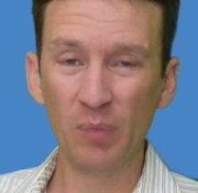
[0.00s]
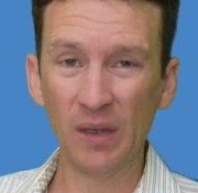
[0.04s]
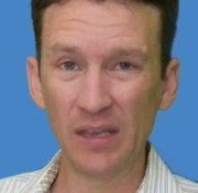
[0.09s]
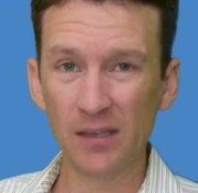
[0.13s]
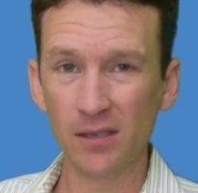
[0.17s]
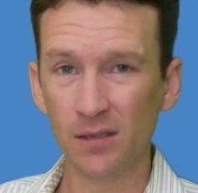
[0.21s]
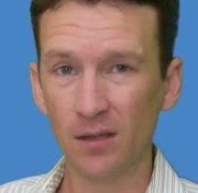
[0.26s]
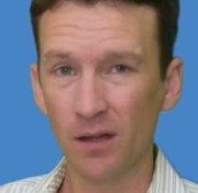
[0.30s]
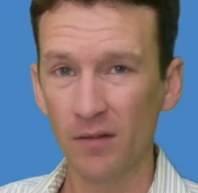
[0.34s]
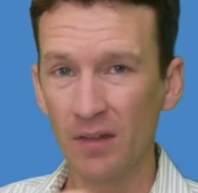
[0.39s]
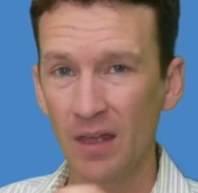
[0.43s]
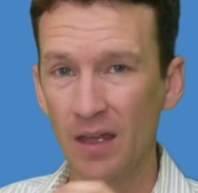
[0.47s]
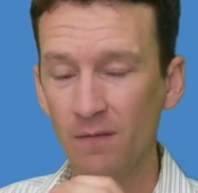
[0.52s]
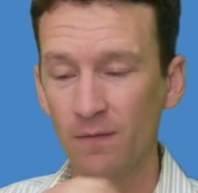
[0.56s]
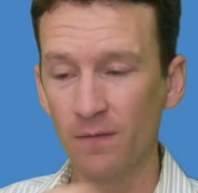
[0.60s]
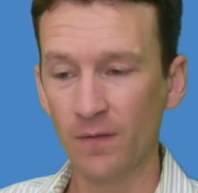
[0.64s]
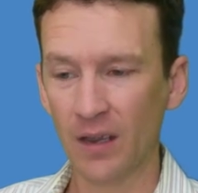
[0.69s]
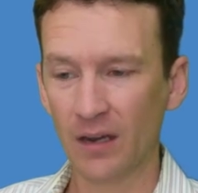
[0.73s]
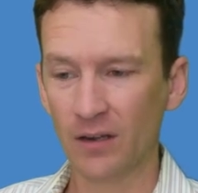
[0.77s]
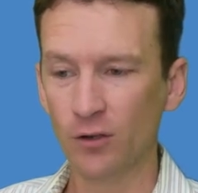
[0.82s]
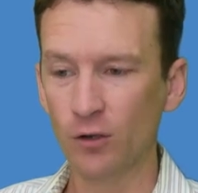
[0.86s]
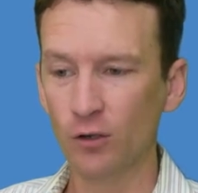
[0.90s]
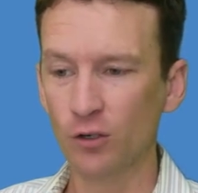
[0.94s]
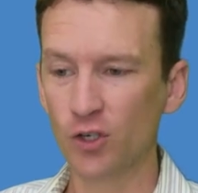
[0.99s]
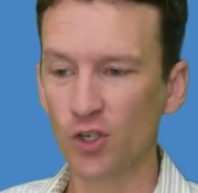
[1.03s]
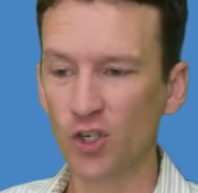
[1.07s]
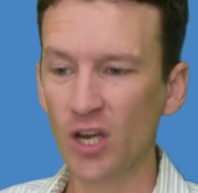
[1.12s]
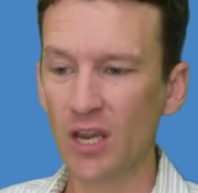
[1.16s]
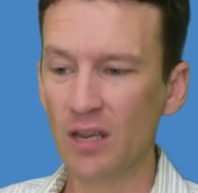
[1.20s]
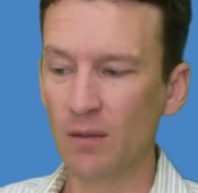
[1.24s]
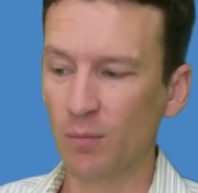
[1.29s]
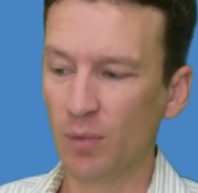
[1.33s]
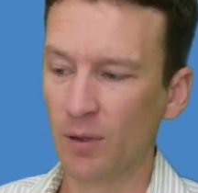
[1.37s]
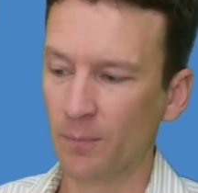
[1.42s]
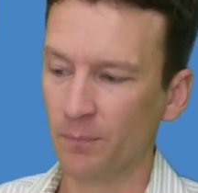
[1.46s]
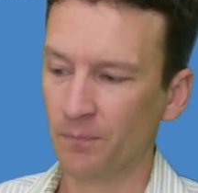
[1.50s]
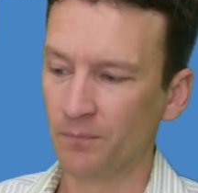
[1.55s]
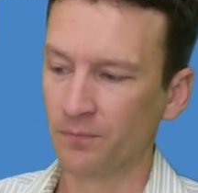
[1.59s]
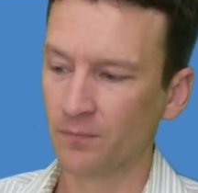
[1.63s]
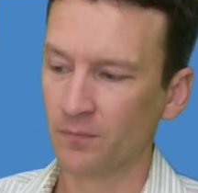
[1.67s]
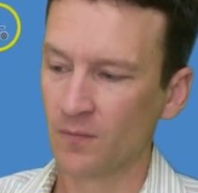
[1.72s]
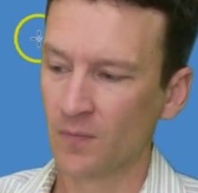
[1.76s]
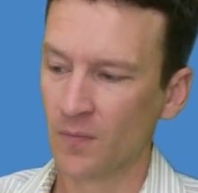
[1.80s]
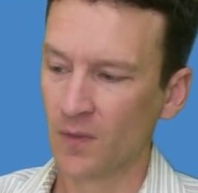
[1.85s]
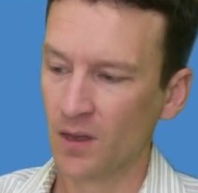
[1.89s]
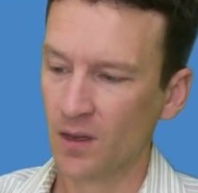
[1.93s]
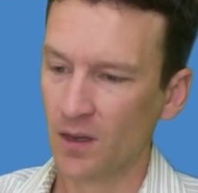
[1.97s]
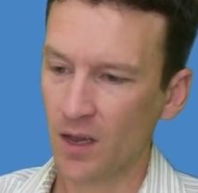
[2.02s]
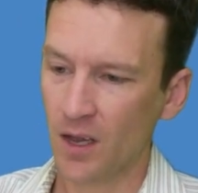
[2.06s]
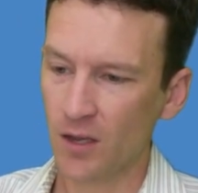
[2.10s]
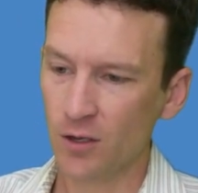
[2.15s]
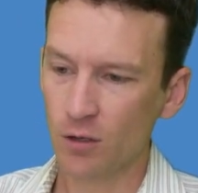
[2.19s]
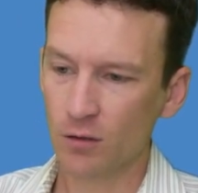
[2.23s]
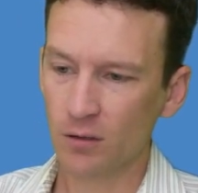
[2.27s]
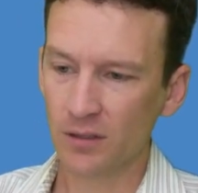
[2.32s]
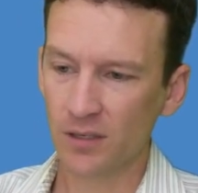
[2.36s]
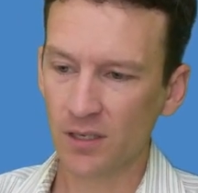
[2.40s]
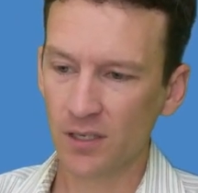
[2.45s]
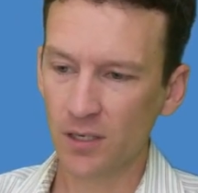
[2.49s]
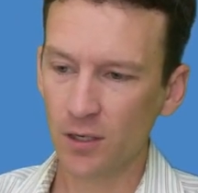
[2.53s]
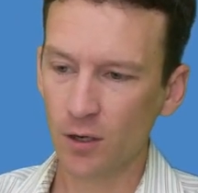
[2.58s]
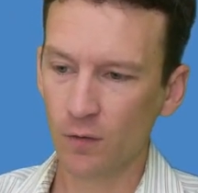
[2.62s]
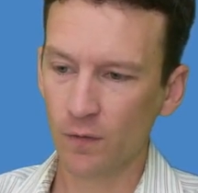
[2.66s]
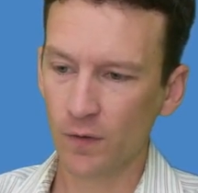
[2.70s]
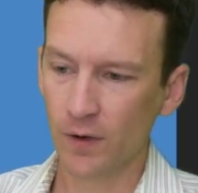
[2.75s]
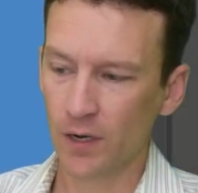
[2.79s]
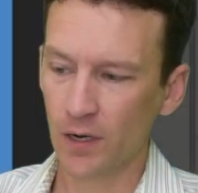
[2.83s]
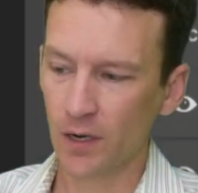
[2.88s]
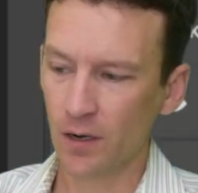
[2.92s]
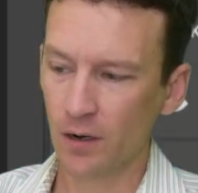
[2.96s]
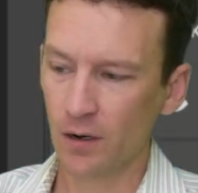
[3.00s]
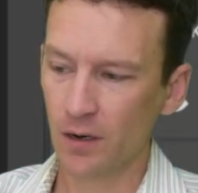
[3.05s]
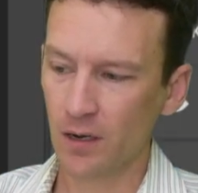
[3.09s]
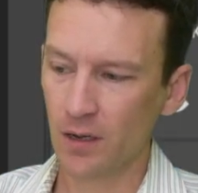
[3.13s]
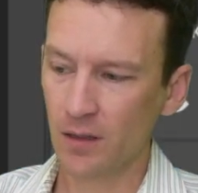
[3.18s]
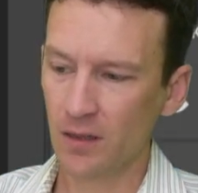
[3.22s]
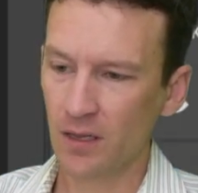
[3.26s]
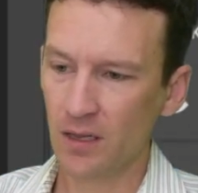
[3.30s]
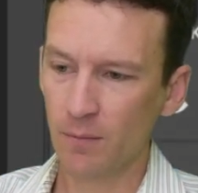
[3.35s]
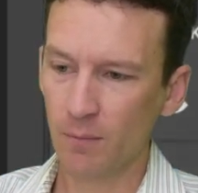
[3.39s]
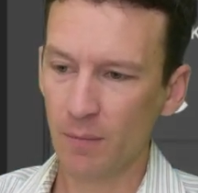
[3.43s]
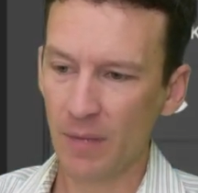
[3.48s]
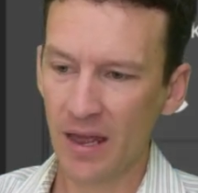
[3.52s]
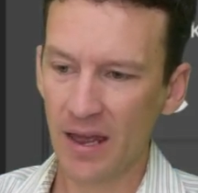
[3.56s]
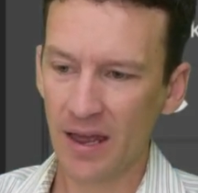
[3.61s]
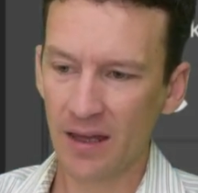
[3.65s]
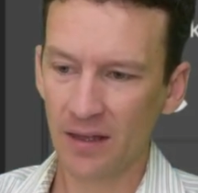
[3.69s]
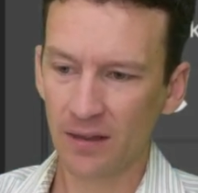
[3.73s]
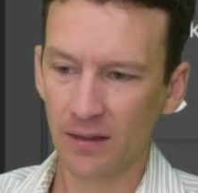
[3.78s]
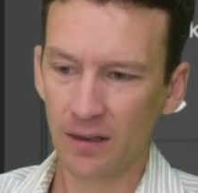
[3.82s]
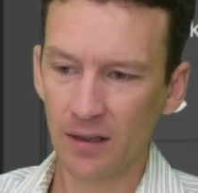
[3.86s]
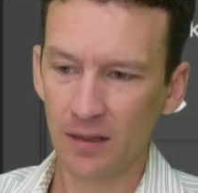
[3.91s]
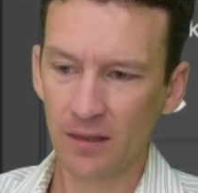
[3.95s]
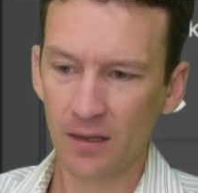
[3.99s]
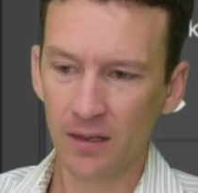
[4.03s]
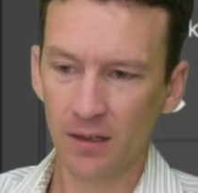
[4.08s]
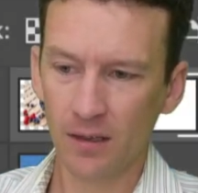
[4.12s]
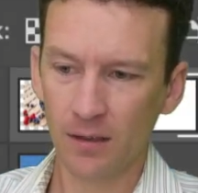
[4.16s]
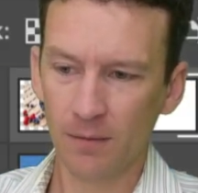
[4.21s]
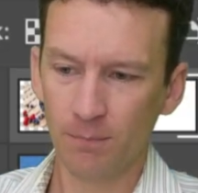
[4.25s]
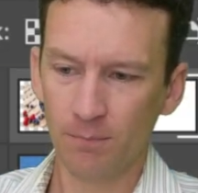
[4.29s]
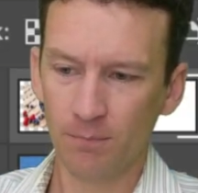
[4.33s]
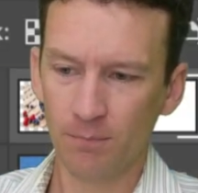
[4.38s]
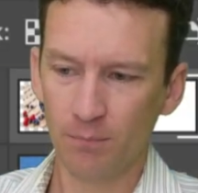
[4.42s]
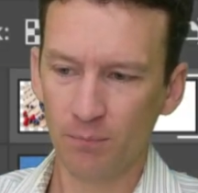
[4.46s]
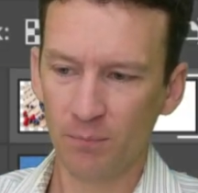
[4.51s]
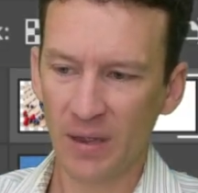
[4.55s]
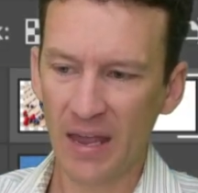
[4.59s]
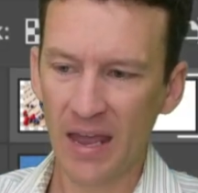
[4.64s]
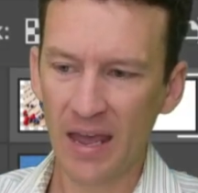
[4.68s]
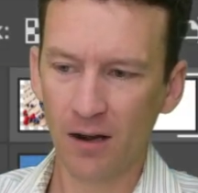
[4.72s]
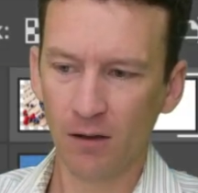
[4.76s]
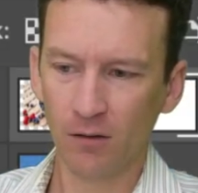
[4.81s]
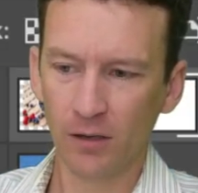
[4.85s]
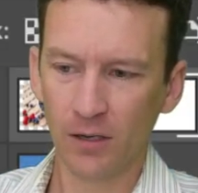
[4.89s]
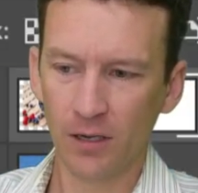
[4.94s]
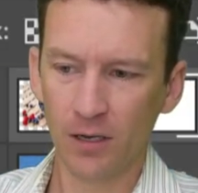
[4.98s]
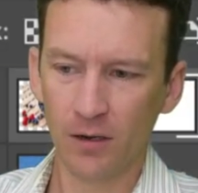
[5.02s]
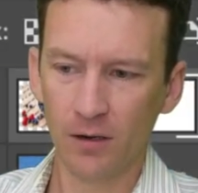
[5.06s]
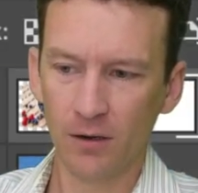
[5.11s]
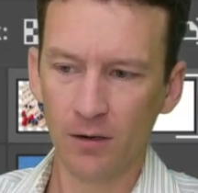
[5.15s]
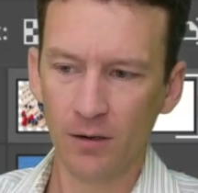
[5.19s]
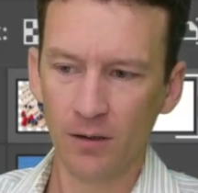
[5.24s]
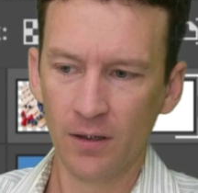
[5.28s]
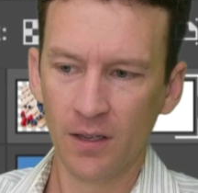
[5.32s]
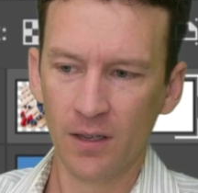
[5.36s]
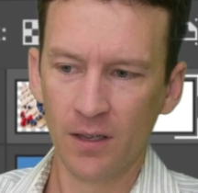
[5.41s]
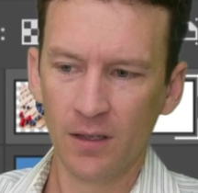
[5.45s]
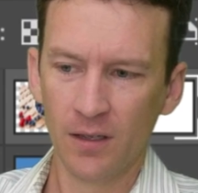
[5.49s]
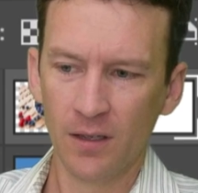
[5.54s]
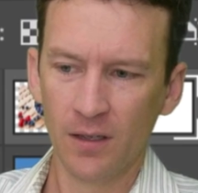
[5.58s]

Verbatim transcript: based on that vector shape. And you can see over here in the in the panel here,